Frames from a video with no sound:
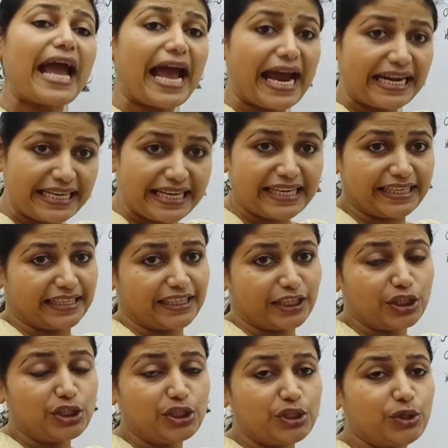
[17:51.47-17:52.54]
adding
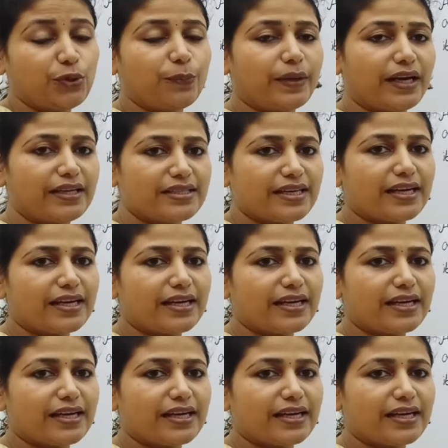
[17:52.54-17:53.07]
numerator,